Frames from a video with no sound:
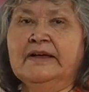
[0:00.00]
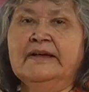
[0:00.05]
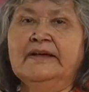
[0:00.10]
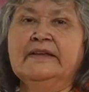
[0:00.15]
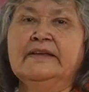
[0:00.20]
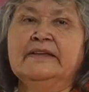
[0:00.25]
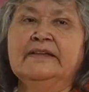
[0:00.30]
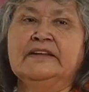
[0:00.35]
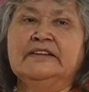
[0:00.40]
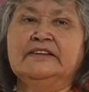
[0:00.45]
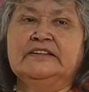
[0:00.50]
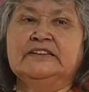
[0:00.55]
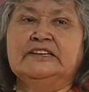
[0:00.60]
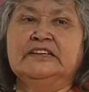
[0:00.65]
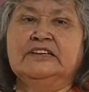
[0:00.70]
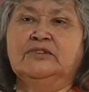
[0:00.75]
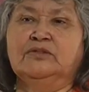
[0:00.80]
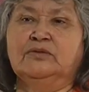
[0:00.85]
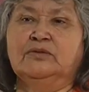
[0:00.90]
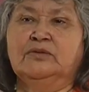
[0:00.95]
We cannot
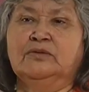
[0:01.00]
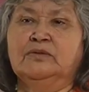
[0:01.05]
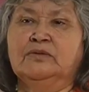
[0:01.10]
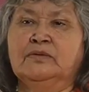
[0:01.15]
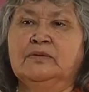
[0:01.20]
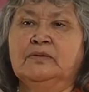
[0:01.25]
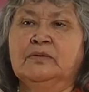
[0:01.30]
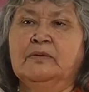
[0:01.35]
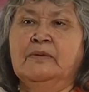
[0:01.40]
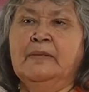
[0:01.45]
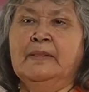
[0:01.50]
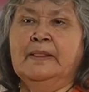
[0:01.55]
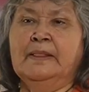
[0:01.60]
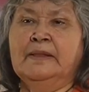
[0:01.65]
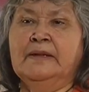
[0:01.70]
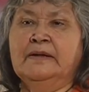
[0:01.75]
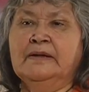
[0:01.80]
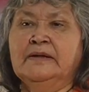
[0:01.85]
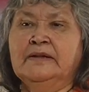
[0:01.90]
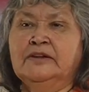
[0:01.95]
ignore them.
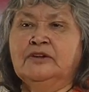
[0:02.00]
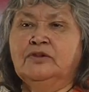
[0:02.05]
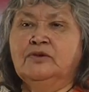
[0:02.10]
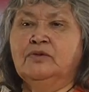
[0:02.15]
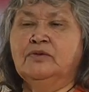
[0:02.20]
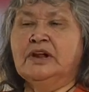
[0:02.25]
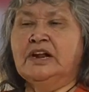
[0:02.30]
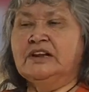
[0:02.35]
There has